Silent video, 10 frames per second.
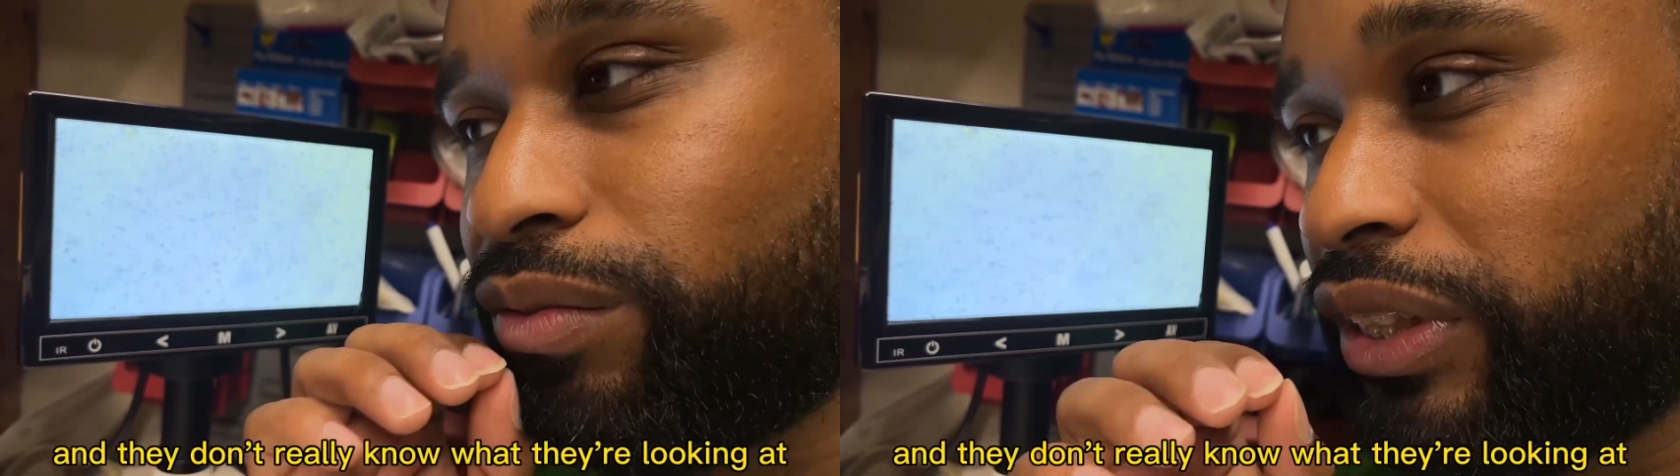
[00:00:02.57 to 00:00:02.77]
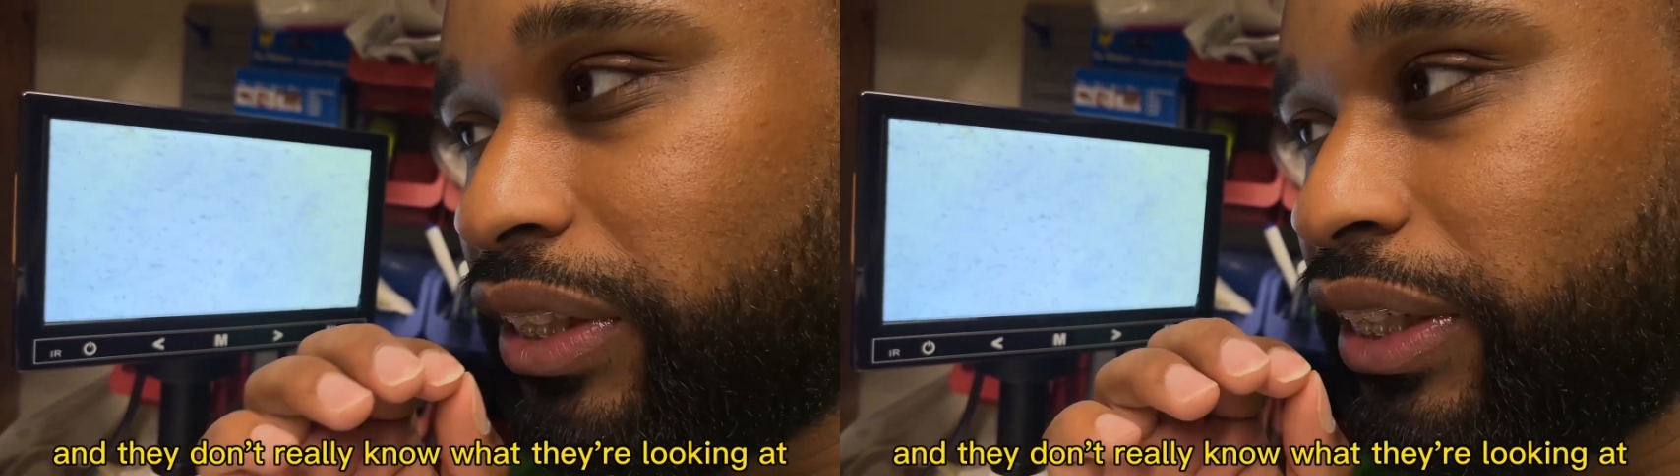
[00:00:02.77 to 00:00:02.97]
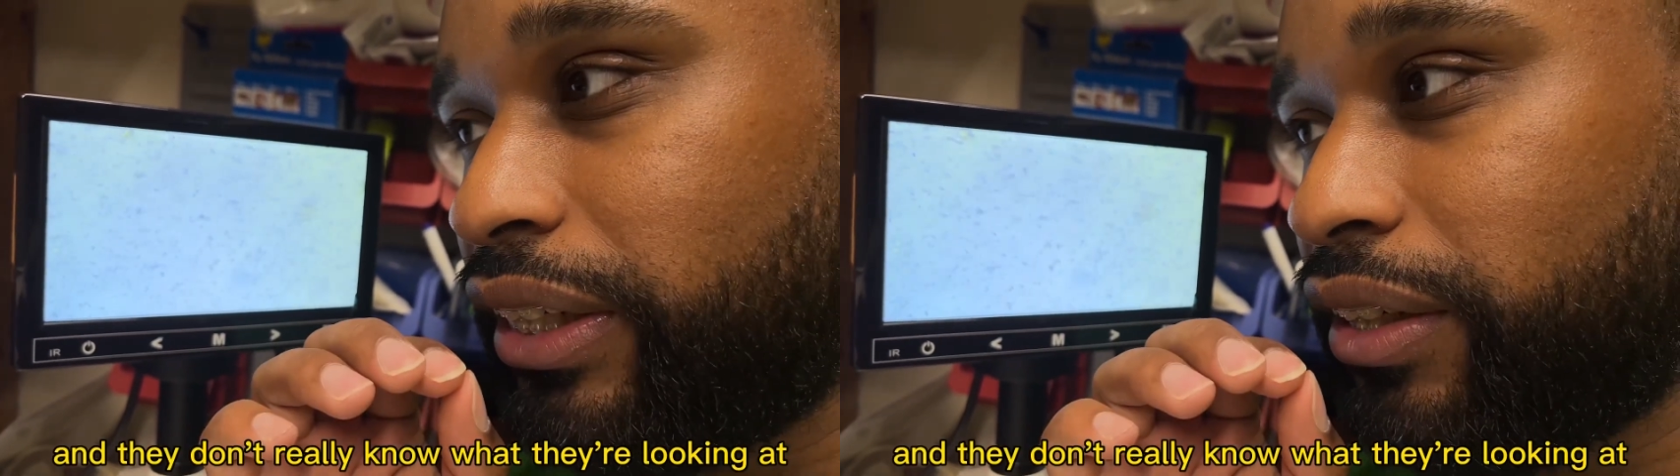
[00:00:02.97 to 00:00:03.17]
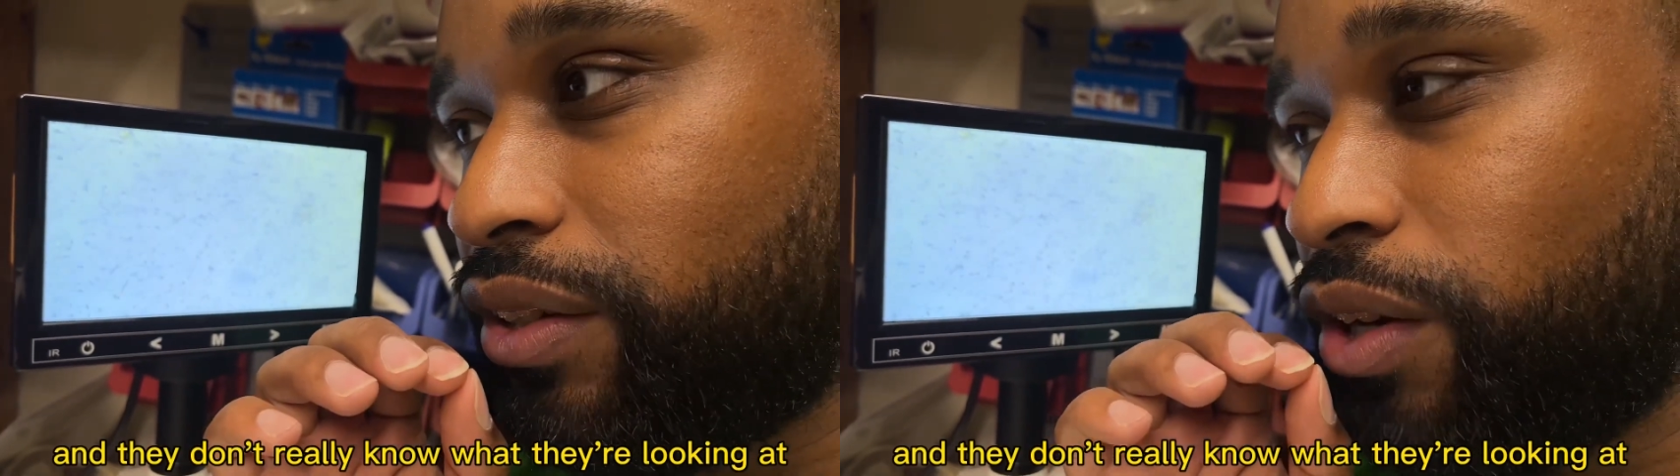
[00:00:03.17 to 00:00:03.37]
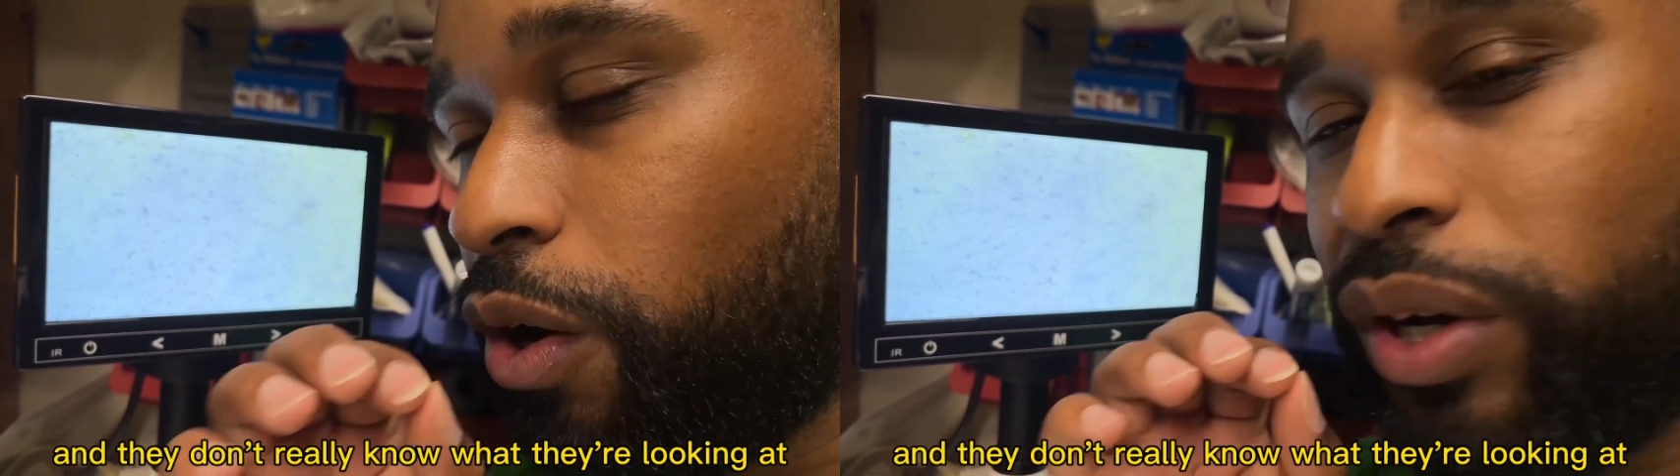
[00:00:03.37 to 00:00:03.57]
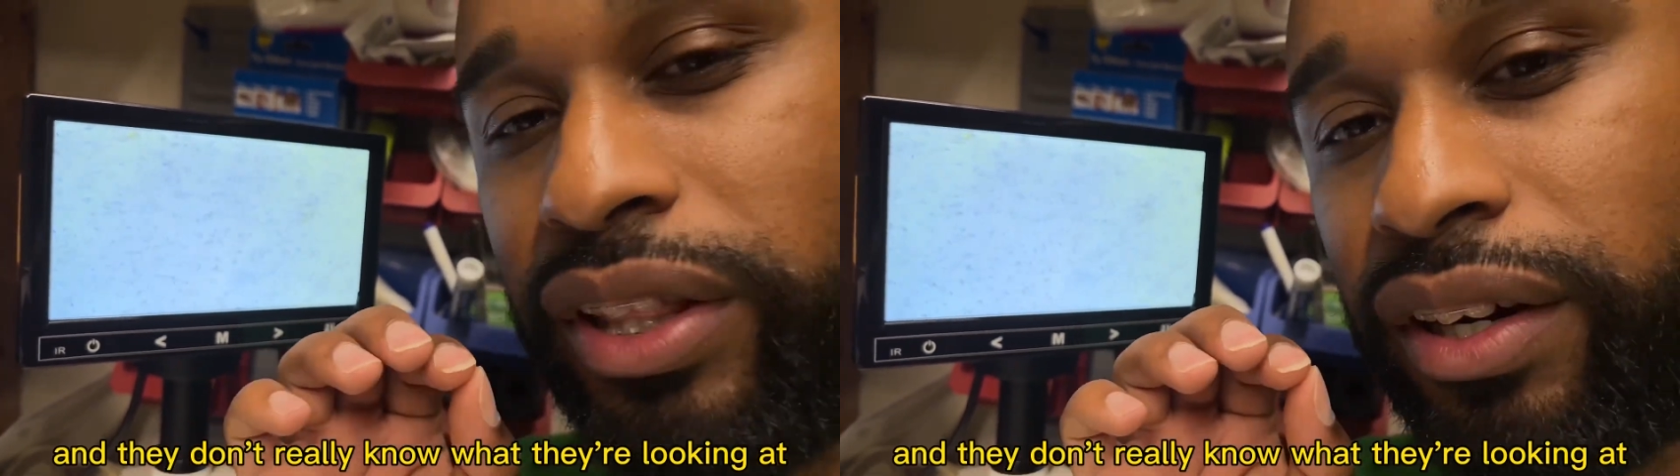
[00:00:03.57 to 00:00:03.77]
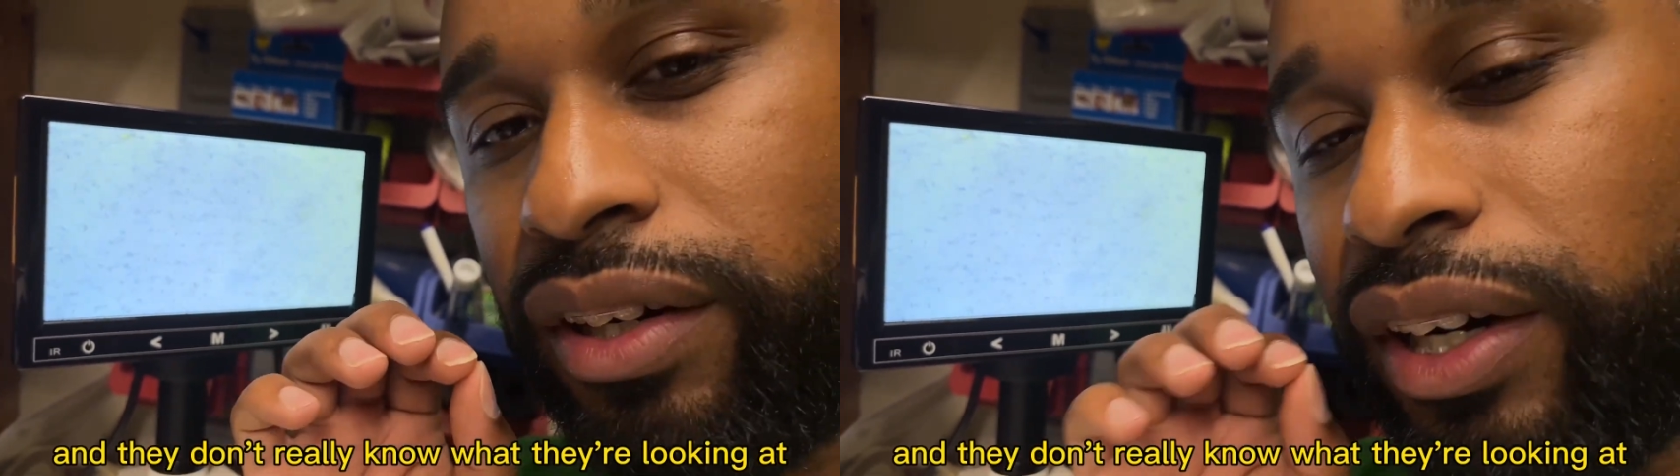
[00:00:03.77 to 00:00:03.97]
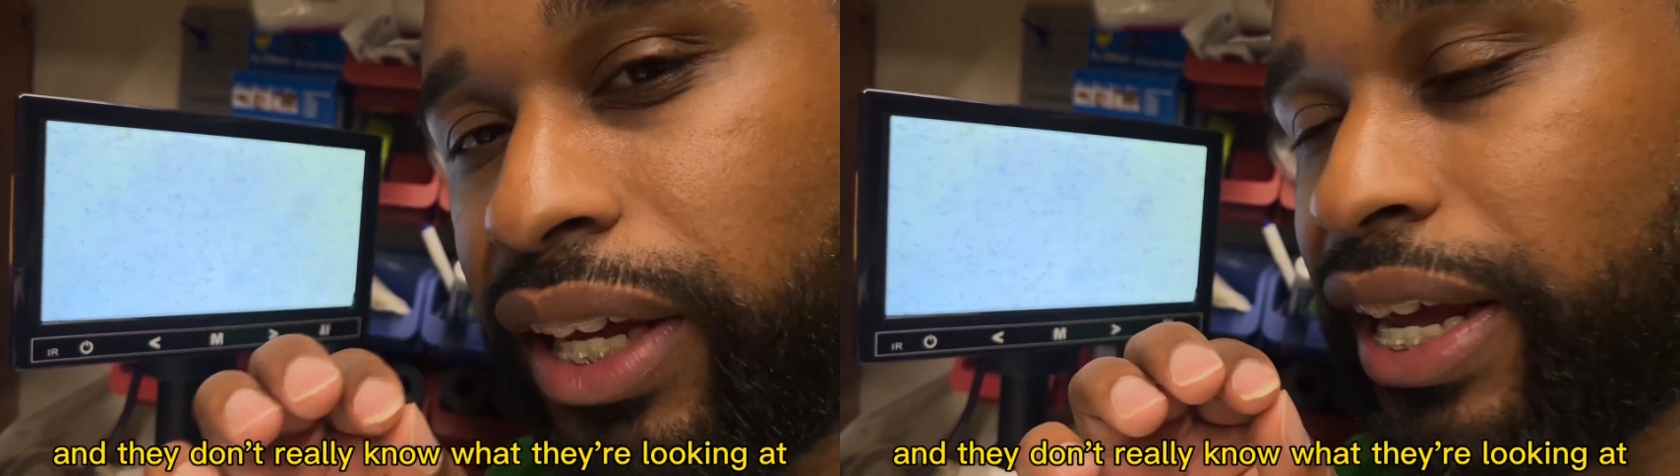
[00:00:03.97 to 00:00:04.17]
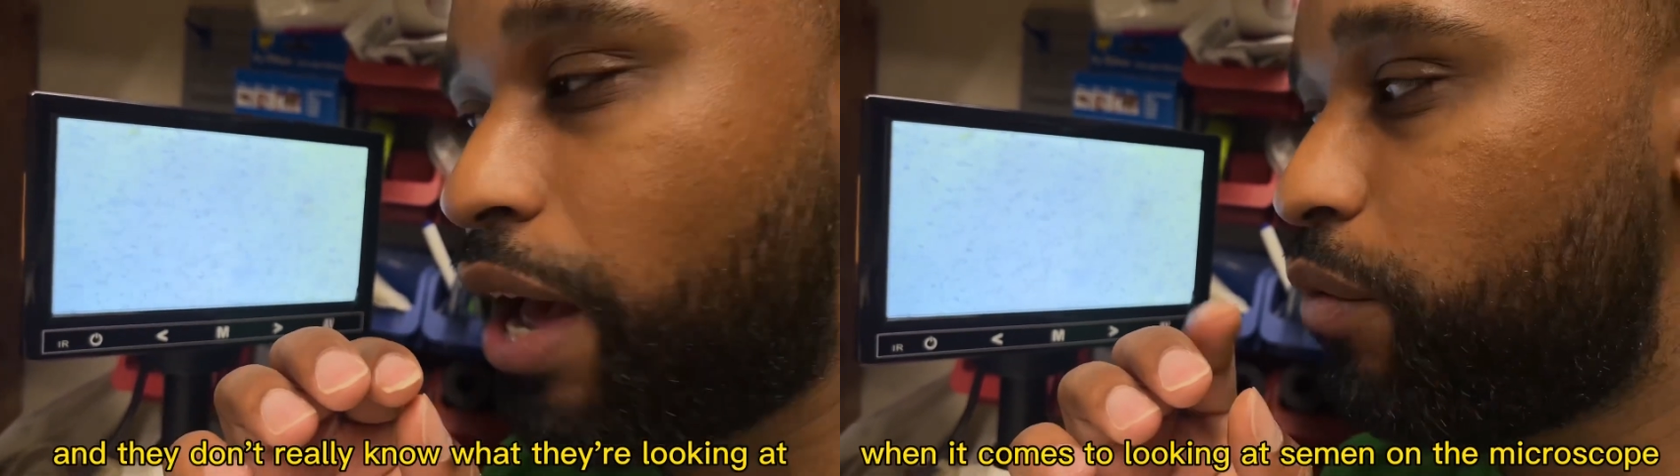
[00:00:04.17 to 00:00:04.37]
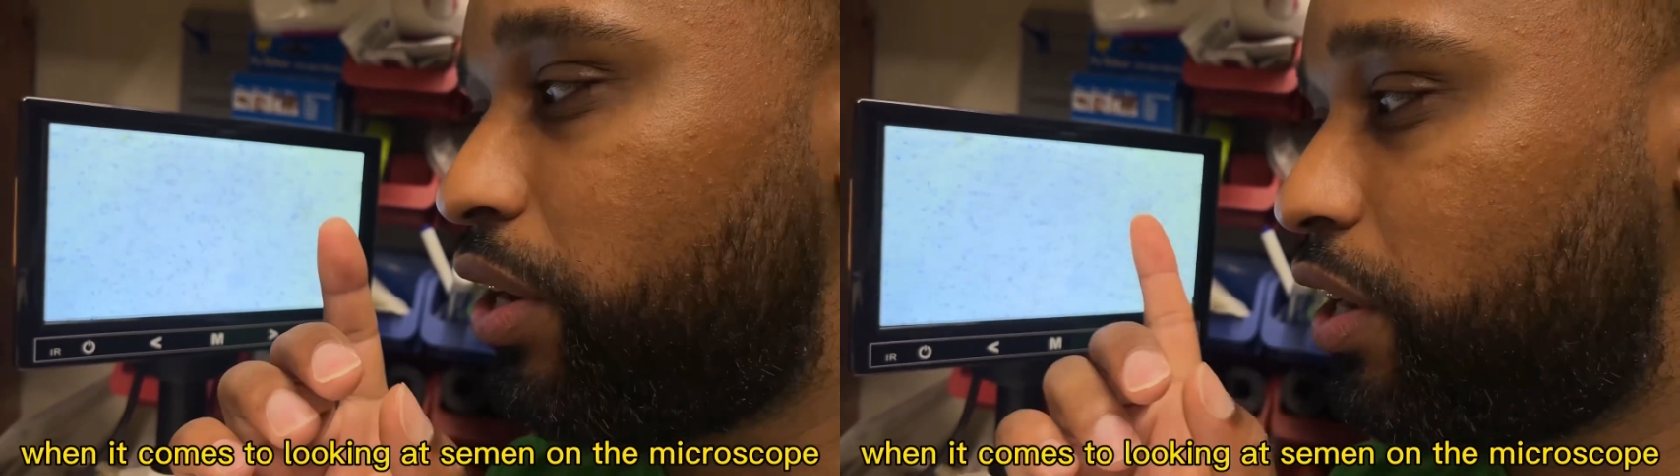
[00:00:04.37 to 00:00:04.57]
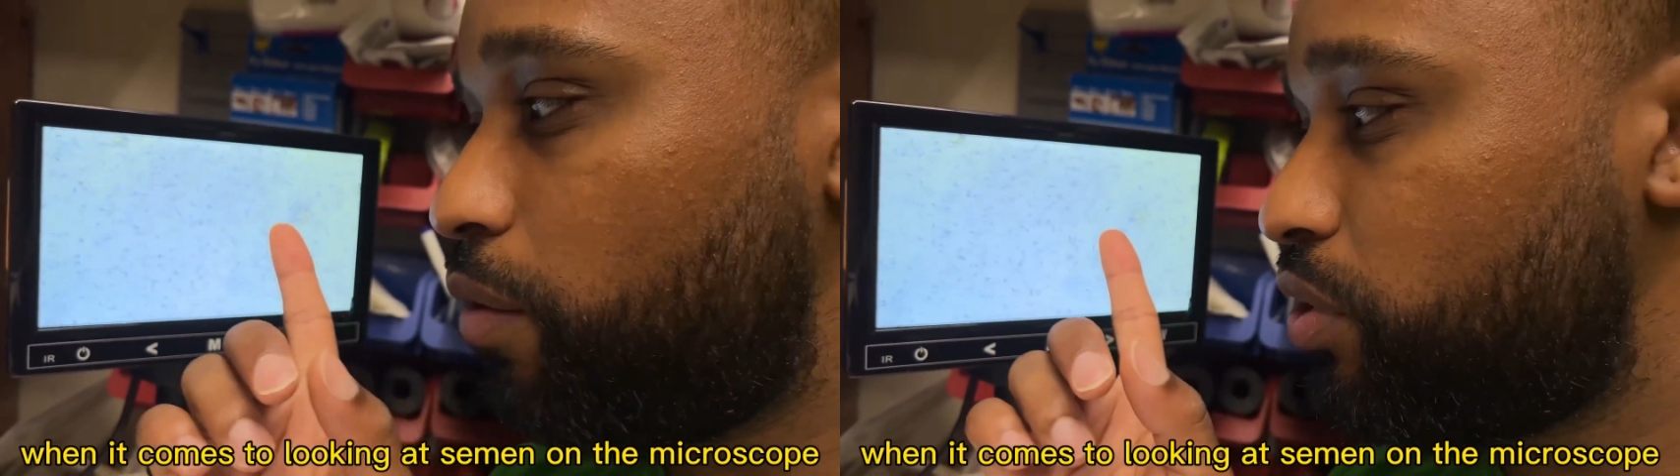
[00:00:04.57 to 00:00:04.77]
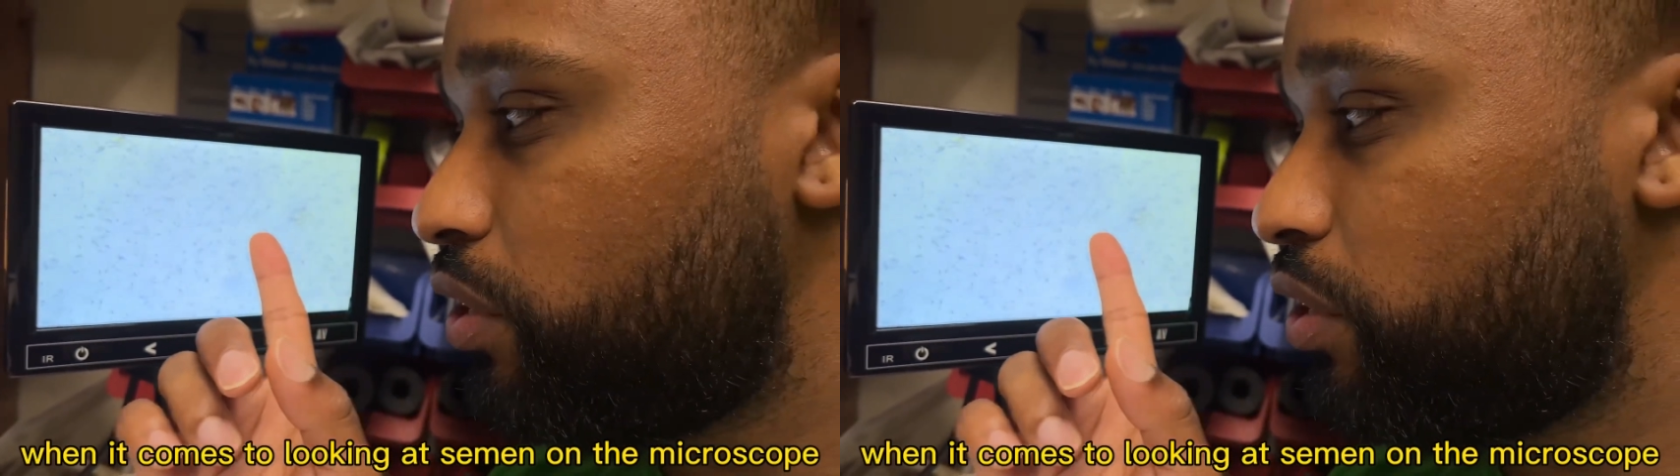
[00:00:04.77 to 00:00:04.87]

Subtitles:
really know what they're looking at when it comes